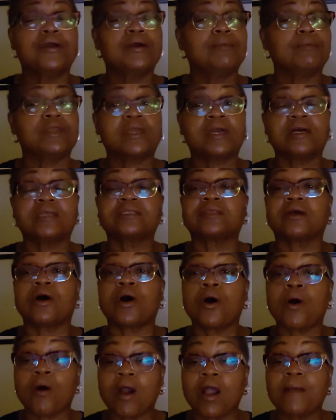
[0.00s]
because the
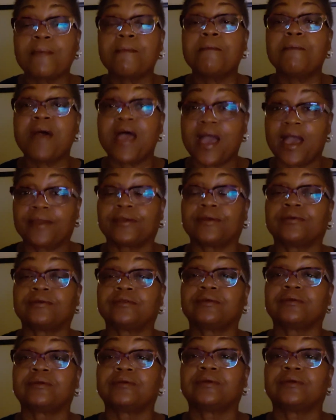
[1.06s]
heart matters.